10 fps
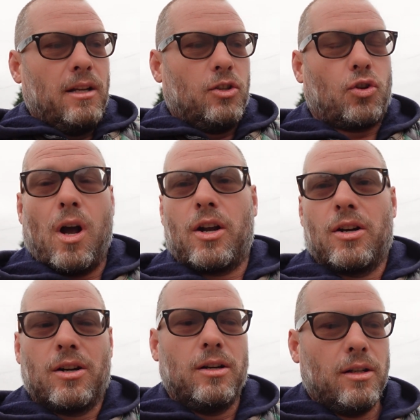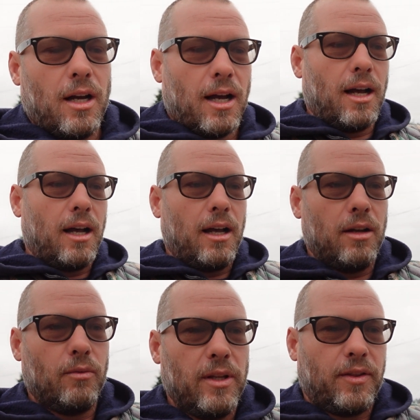trucker
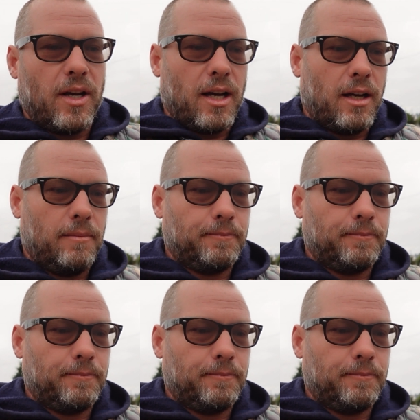uh, with a